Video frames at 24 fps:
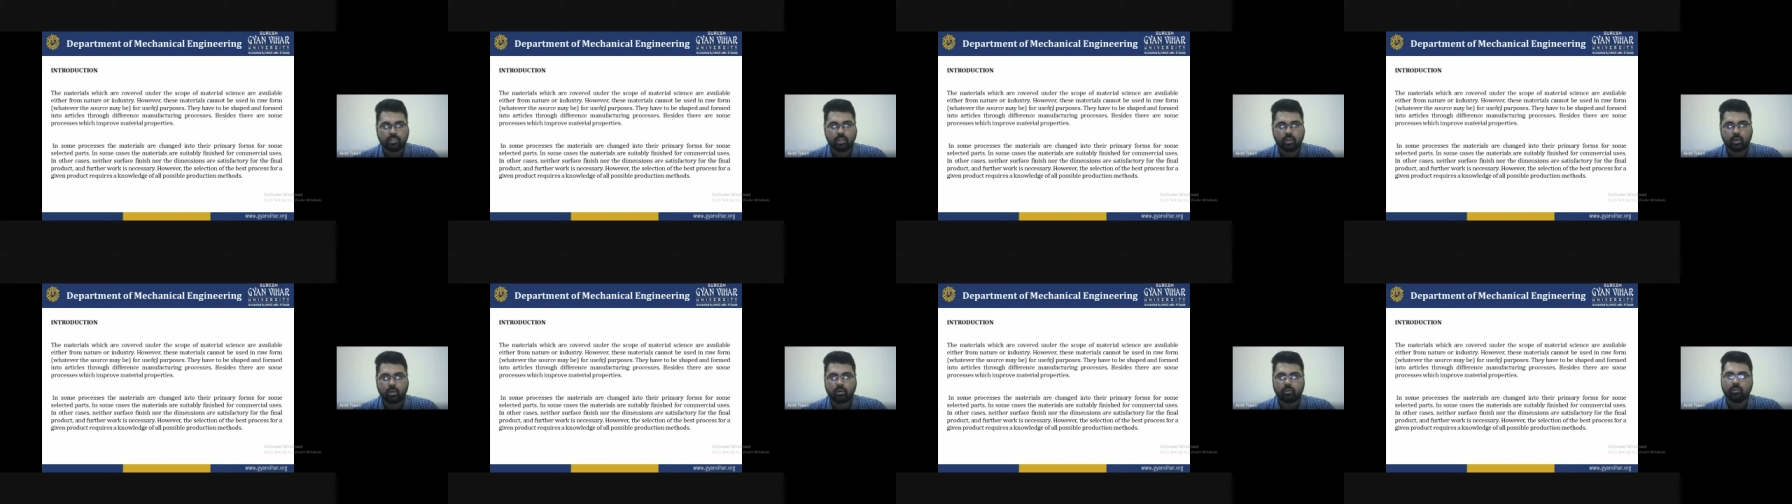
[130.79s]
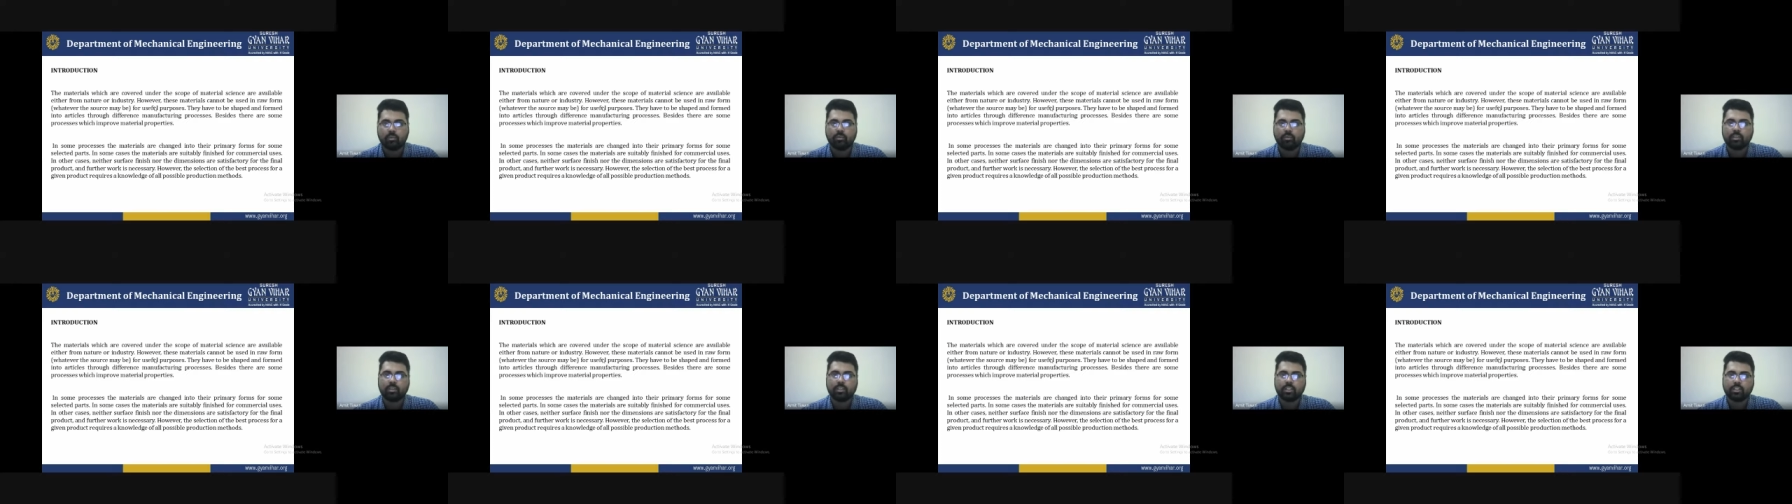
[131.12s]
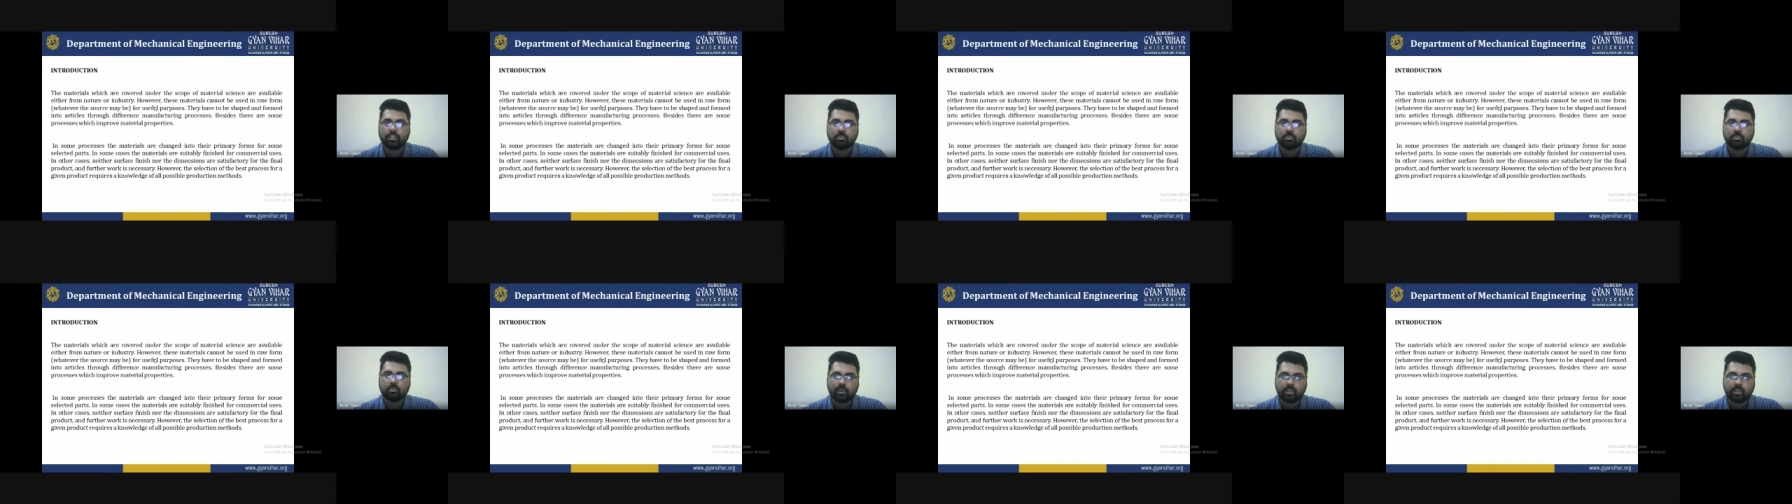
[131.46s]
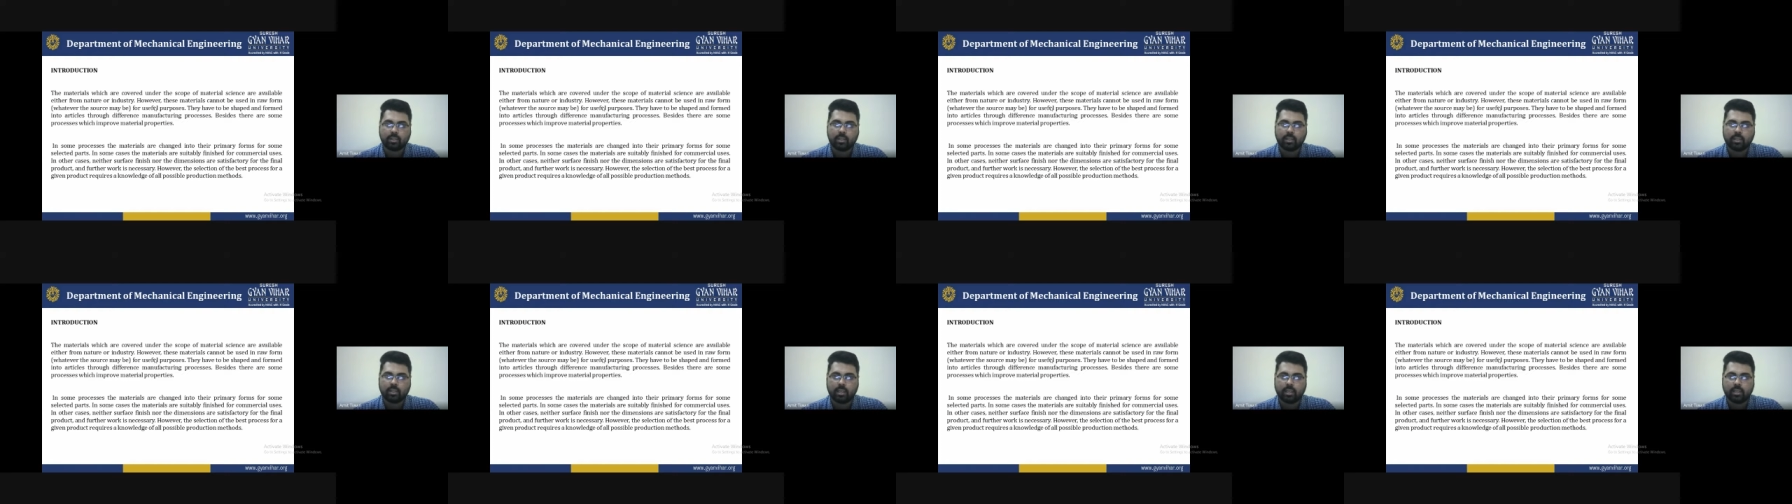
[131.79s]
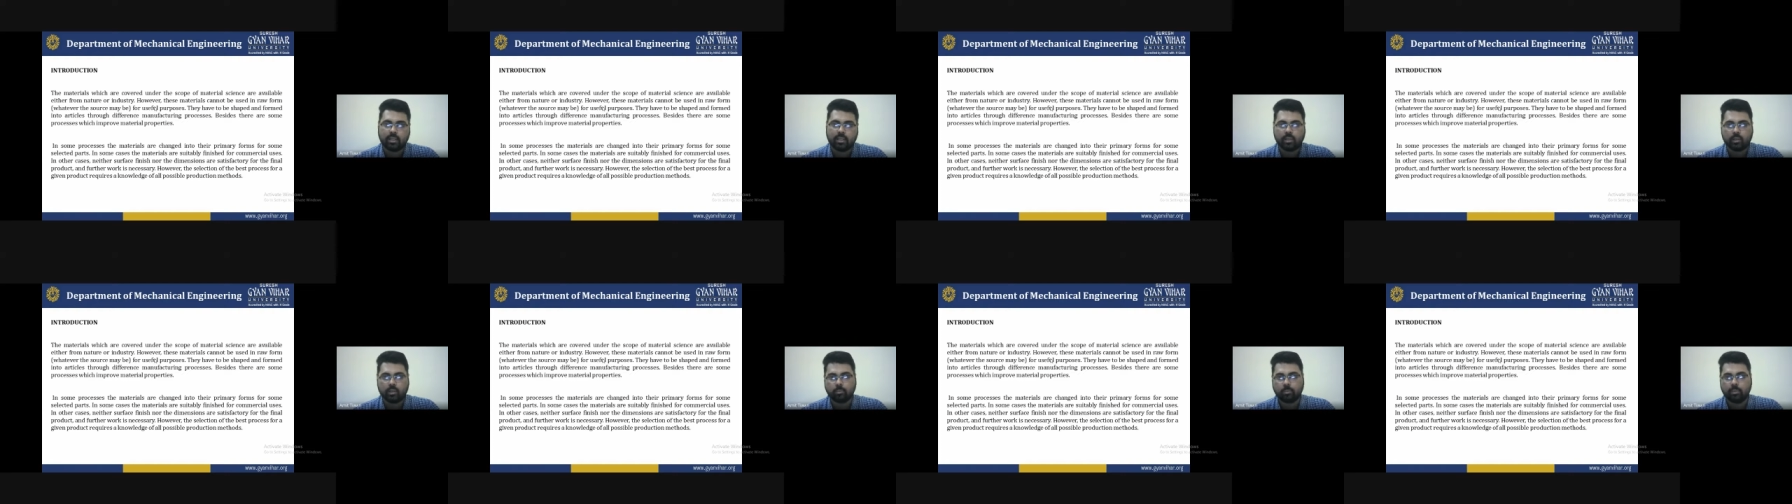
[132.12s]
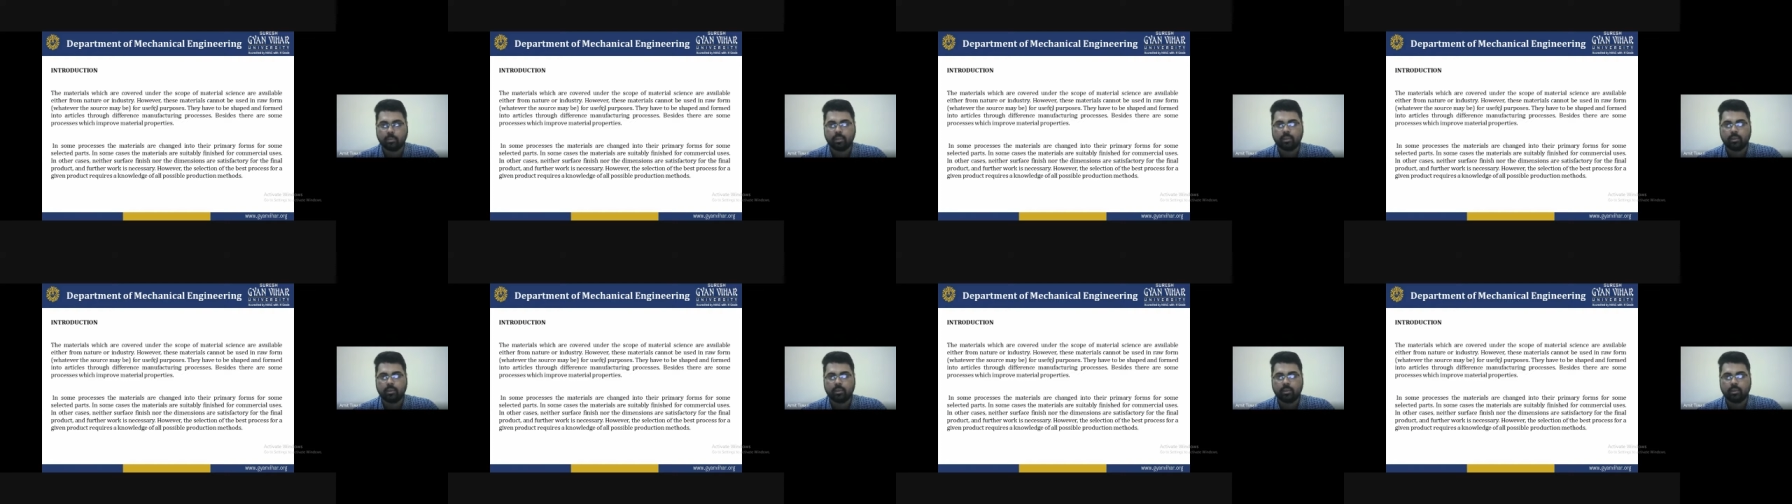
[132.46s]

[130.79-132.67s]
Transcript: However, this material cannot be